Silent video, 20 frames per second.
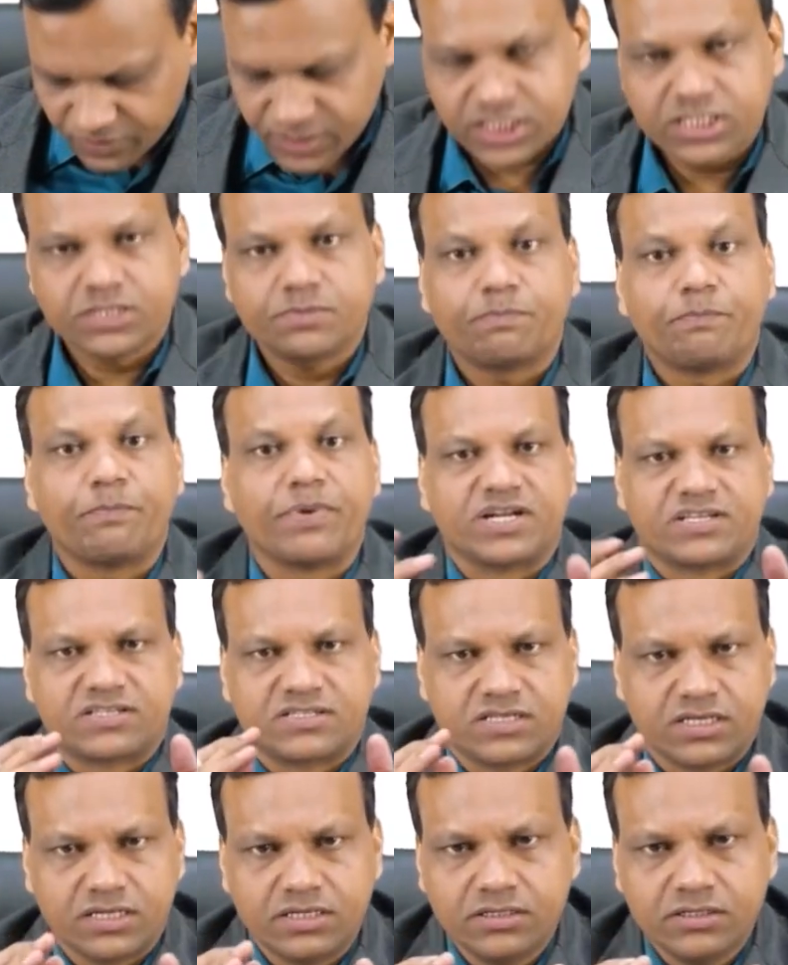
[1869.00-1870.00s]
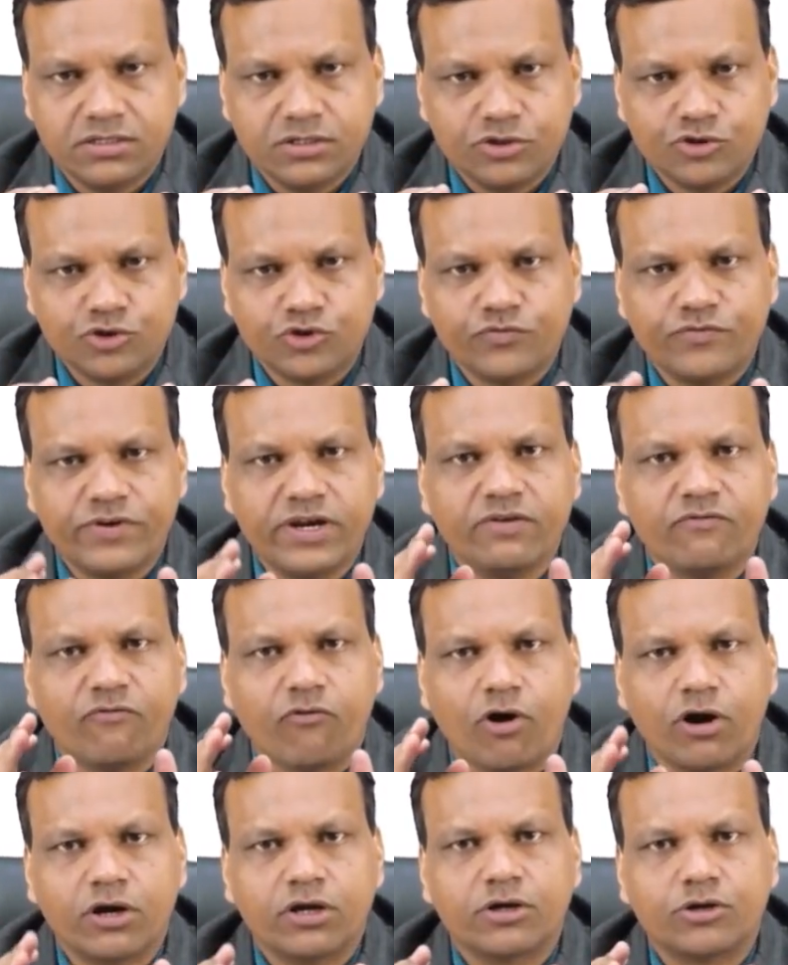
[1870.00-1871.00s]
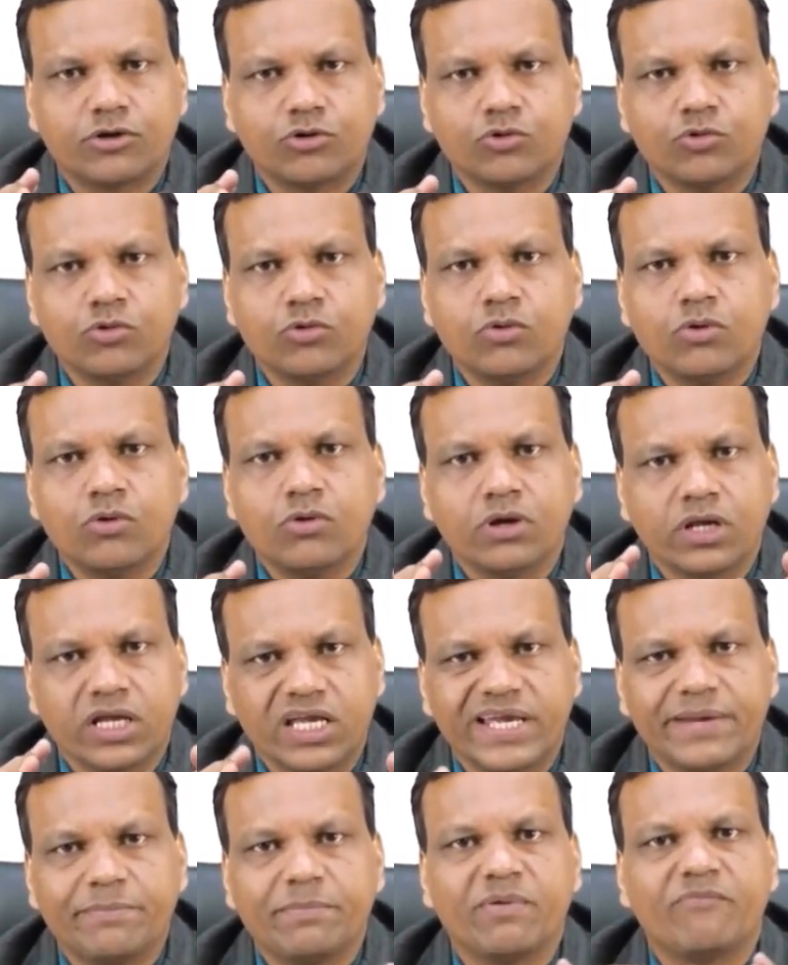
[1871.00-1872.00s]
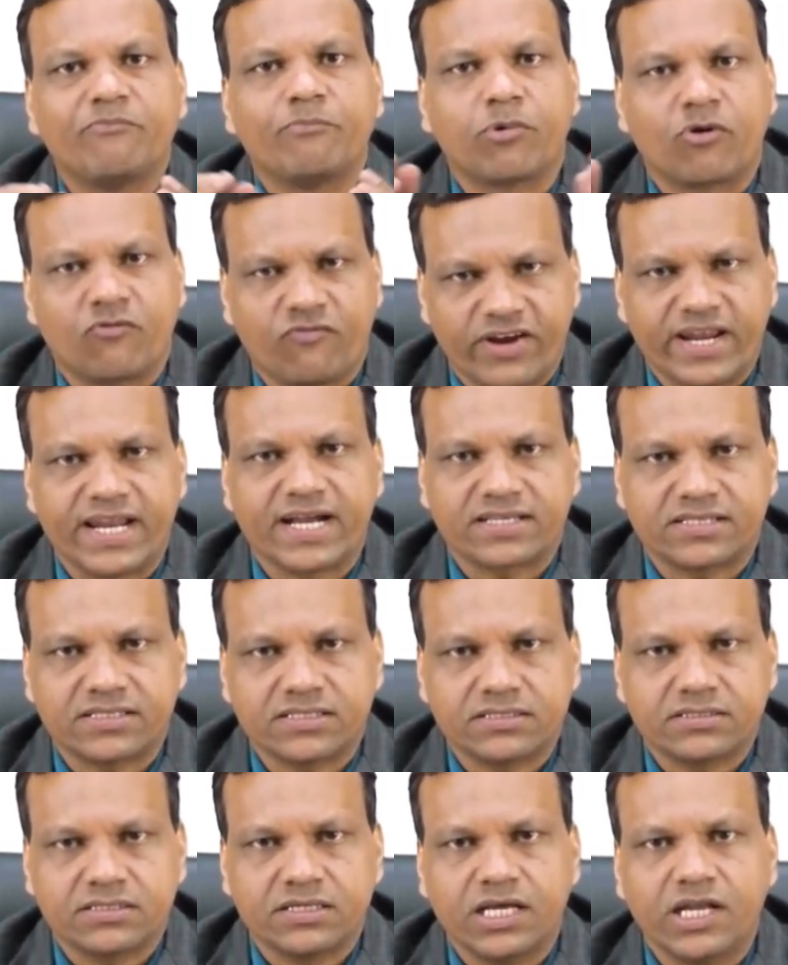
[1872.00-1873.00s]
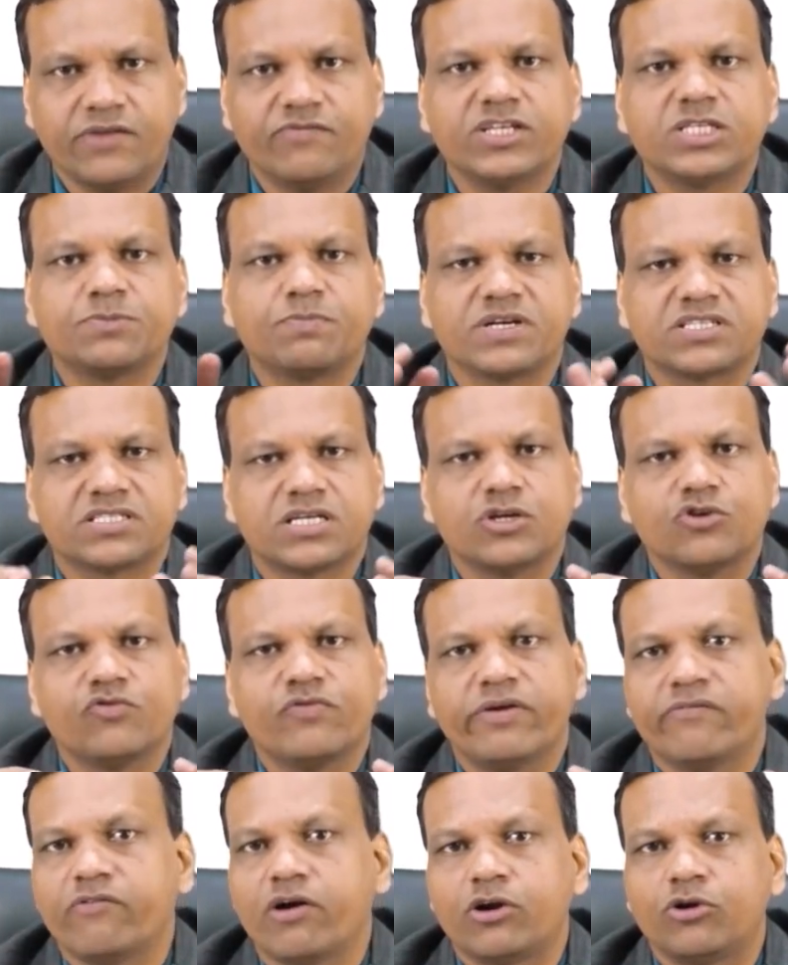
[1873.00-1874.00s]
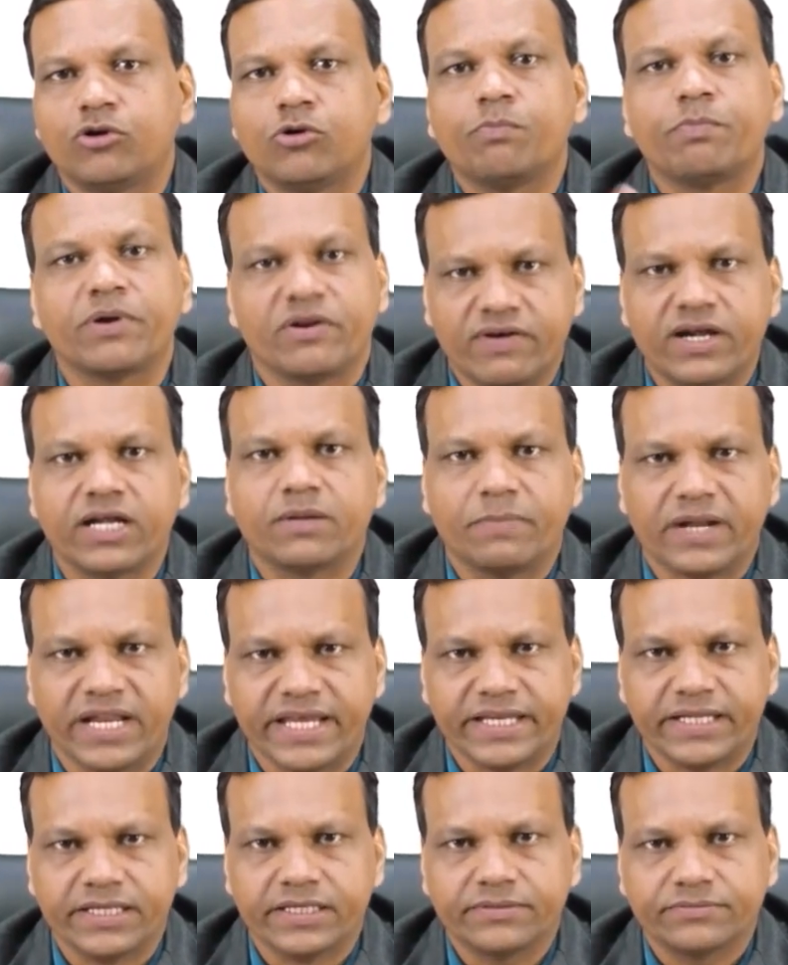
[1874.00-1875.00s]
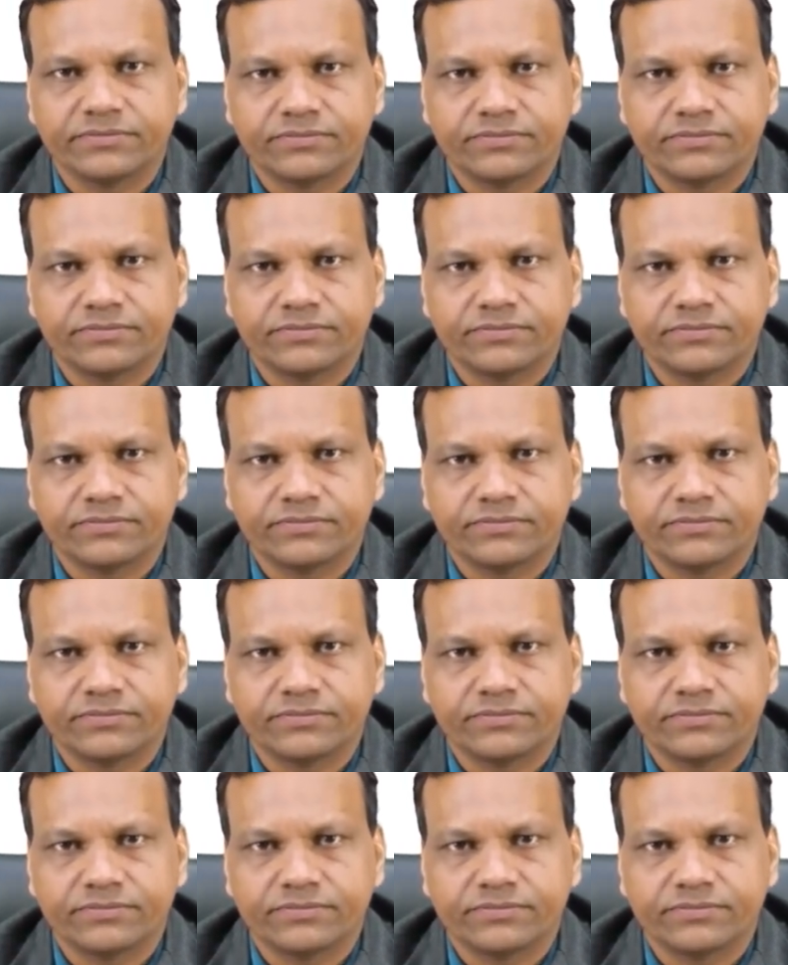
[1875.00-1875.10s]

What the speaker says: which person you will want to give prophylaxis? In which person you will want to prevent malaria?